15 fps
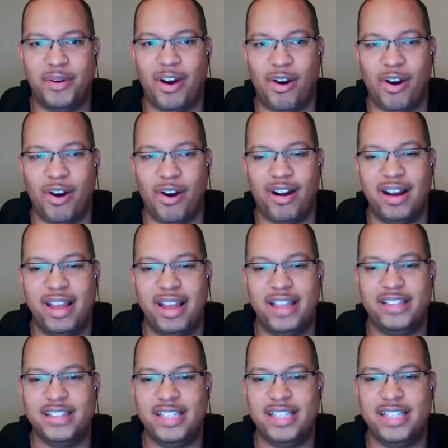or
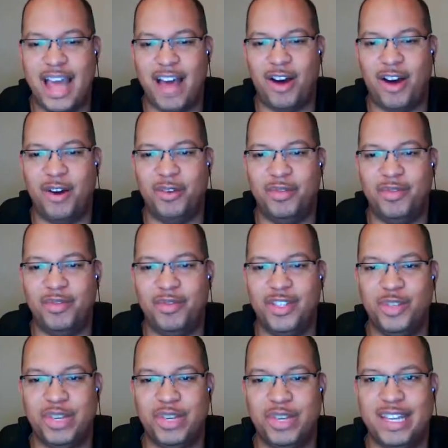see how
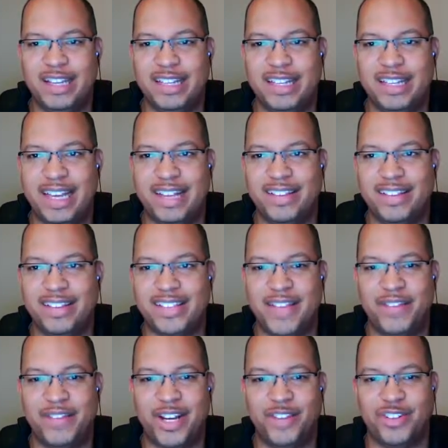you can get
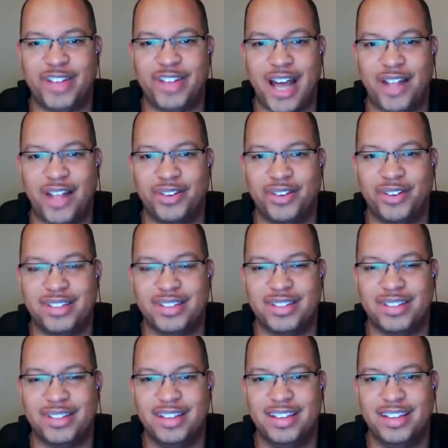$700,
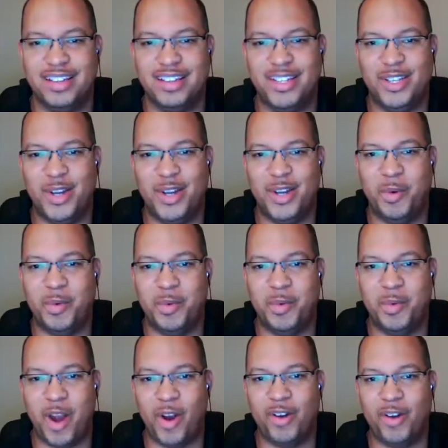
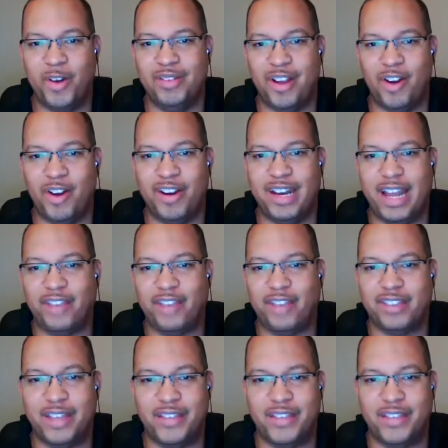earn an
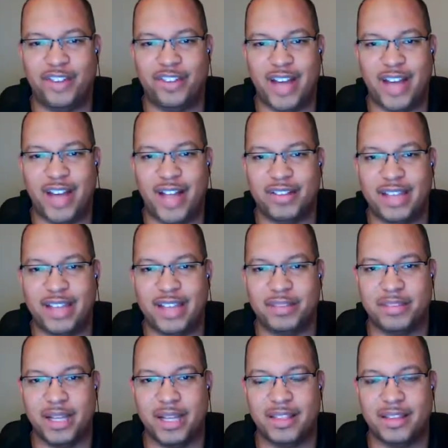extra $700
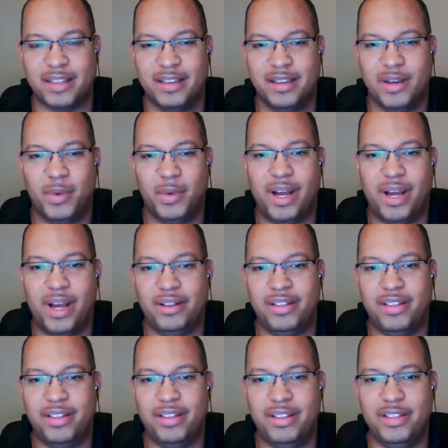next month.
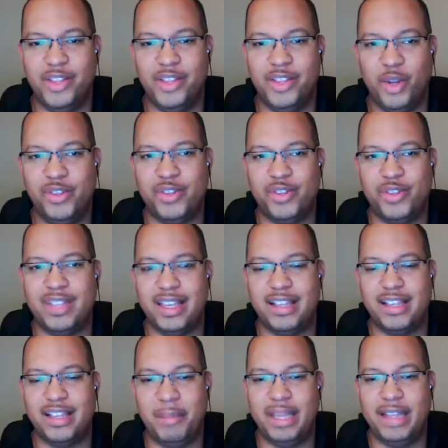Well, those are
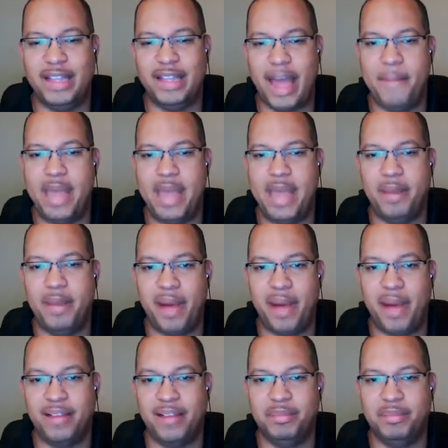things, I mean, that may be a
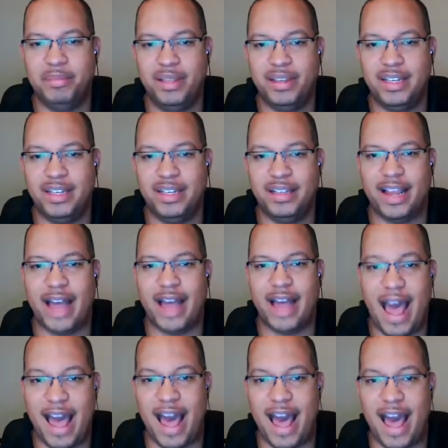possibility. Like
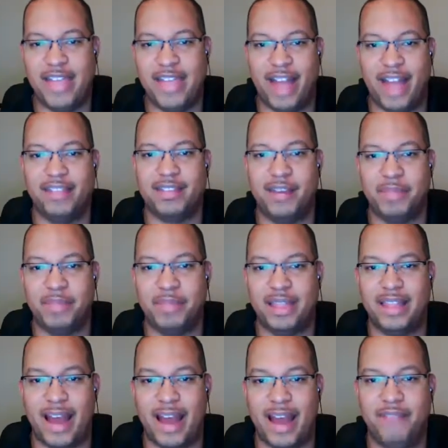that's something
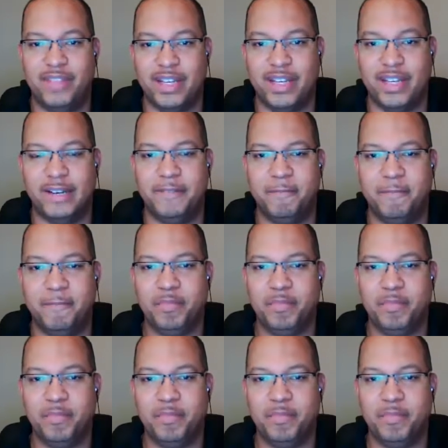that I've done,